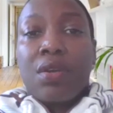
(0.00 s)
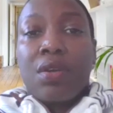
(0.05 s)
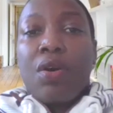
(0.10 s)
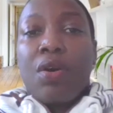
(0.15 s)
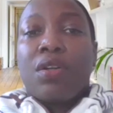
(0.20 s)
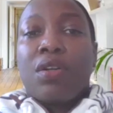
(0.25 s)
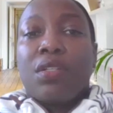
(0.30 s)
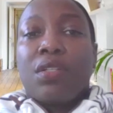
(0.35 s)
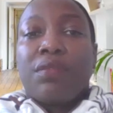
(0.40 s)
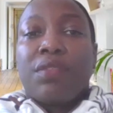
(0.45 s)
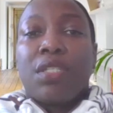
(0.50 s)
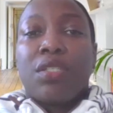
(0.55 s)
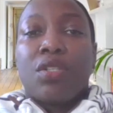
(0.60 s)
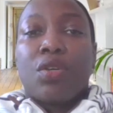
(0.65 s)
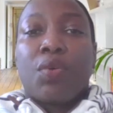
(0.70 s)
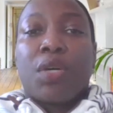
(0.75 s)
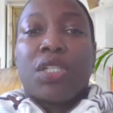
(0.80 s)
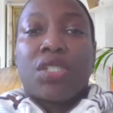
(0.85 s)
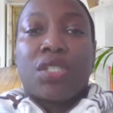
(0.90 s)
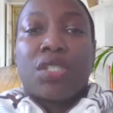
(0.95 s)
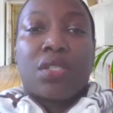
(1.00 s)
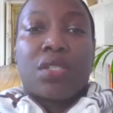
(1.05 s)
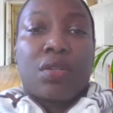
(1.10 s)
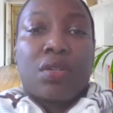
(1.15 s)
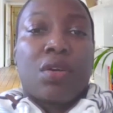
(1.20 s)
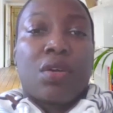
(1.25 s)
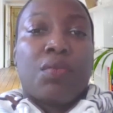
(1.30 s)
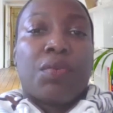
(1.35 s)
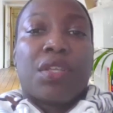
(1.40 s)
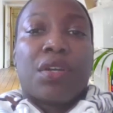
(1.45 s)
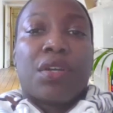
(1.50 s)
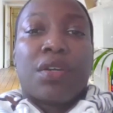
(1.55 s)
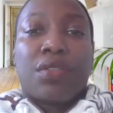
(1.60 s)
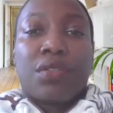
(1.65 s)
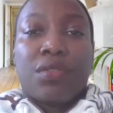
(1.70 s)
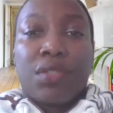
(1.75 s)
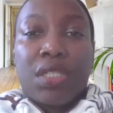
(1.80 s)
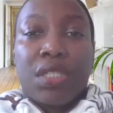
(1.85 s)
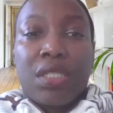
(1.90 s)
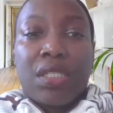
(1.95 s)
All of these questions, along with
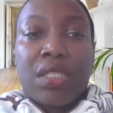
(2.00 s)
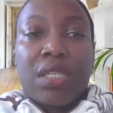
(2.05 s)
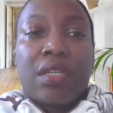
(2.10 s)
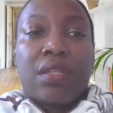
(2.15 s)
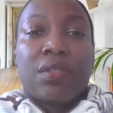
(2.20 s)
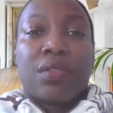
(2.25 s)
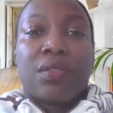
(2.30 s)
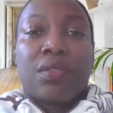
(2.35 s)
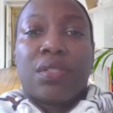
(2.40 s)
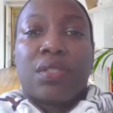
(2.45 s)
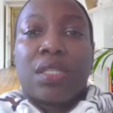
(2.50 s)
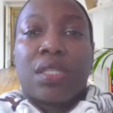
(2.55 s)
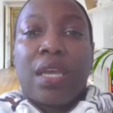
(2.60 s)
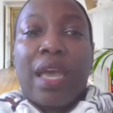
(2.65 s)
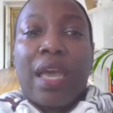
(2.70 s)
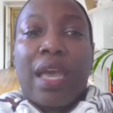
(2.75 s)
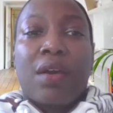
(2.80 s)
other details,